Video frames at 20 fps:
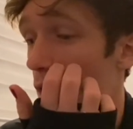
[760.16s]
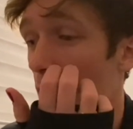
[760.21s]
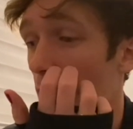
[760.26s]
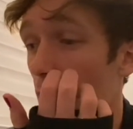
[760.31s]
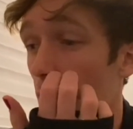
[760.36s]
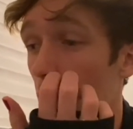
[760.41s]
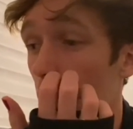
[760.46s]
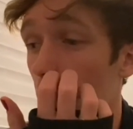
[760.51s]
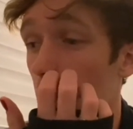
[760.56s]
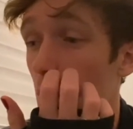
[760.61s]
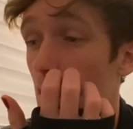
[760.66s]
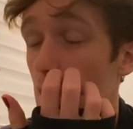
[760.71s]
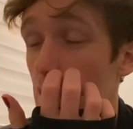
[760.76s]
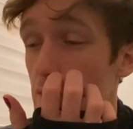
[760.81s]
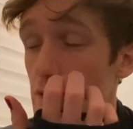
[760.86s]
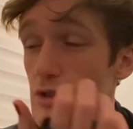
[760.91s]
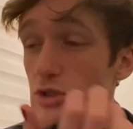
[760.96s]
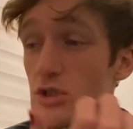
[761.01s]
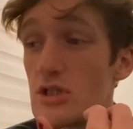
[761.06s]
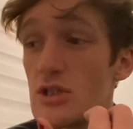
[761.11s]
were
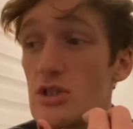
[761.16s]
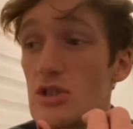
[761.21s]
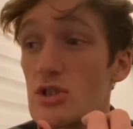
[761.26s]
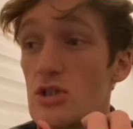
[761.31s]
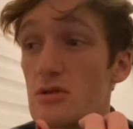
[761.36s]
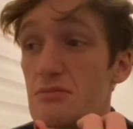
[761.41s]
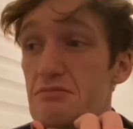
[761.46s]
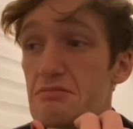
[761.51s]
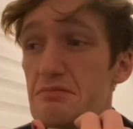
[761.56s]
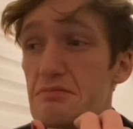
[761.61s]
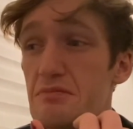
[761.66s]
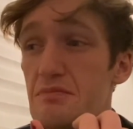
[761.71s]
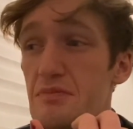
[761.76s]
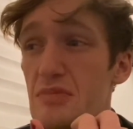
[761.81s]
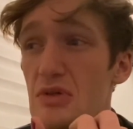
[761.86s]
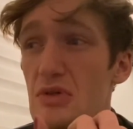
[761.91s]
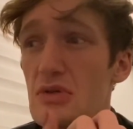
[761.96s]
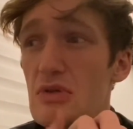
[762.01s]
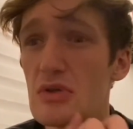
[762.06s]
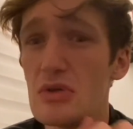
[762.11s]
just
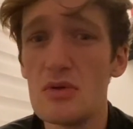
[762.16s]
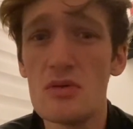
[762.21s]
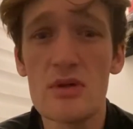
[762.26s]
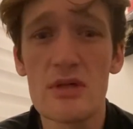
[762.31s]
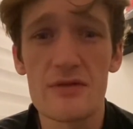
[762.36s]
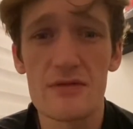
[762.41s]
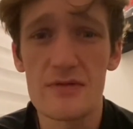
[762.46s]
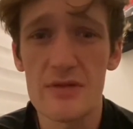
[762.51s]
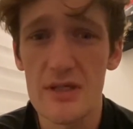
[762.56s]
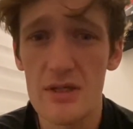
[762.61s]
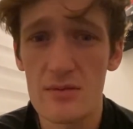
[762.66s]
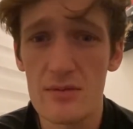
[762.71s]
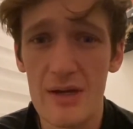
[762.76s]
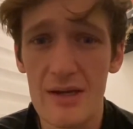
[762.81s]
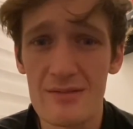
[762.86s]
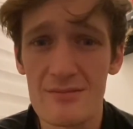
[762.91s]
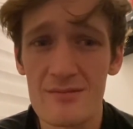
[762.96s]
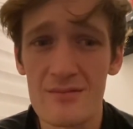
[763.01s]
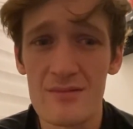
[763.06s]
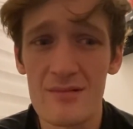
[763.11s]
beautifully
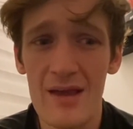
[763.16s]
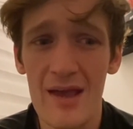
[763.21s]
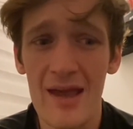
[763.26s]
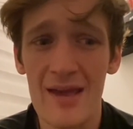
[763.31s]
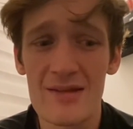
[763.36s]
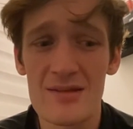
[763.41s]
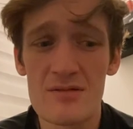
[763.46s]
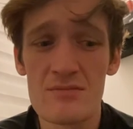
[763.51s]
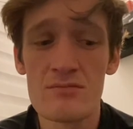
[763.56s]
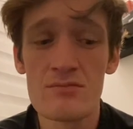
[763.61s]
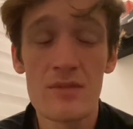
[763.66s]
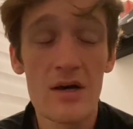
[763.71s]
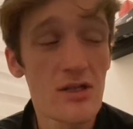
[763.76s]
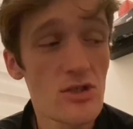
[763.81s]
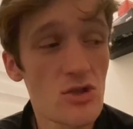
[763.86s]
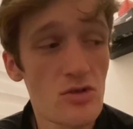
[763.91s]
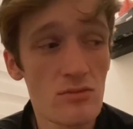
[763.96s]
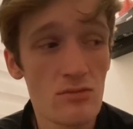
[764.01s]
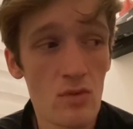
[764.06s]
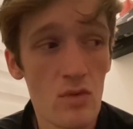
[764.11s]
written and
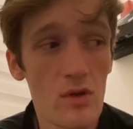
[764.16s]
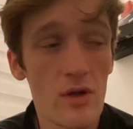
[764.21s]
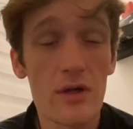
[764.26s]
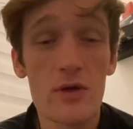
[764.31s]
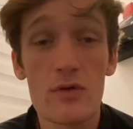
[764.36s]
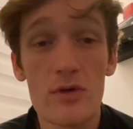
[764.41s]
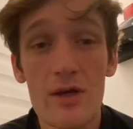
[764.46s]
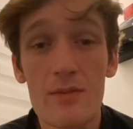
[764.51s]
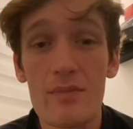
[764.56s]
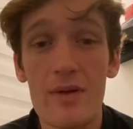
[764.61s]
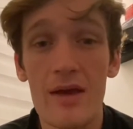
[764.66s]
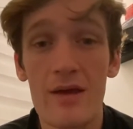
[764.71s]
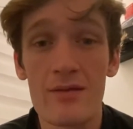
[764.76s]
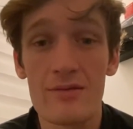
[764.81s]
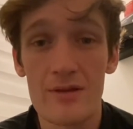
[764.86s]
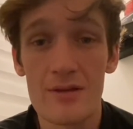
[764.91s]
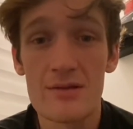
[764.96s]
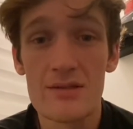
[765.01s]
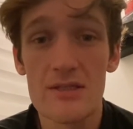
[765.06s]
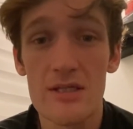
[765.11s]
much more gripping
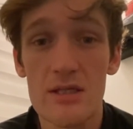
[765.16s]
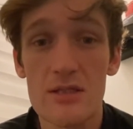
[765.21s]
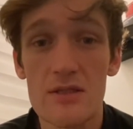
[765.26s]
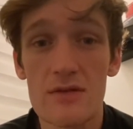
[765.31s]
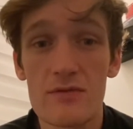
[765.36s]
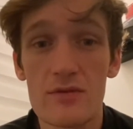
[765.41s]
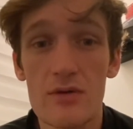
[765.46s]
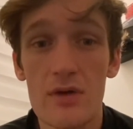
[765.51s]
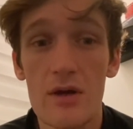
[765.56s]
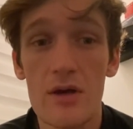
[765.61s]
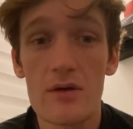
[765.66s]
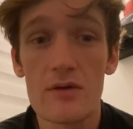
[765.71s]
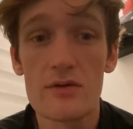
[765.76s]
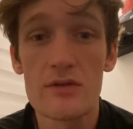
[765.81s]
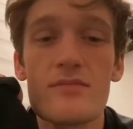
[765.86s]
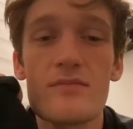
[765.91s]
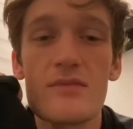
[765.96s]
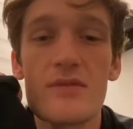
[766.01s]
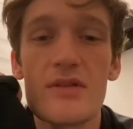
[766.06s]
than Six of Crows.